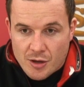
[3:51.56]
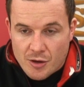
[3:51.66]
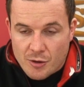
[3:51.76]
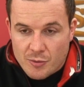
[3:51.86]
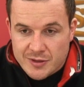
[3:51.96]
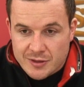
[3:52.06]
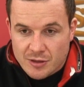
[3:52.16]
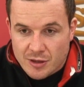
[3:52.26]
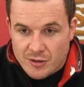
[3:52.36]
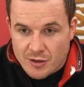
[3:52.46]
we still
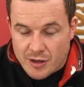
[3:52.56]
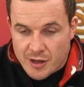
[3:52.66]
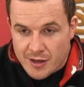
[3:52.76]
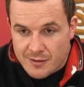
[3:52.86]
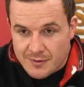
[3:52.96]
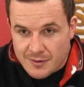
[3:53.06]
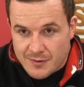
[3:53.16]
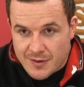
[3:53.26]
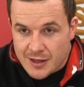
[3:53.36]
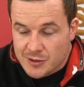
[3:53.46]
got
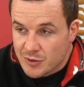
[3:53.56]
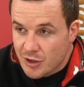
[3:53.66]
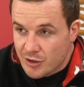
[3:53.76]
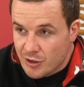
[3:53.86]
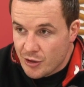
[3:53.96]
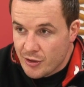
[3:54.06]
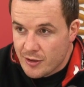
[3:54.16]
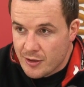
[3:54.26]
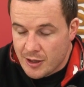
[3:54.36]
things we've got to learn.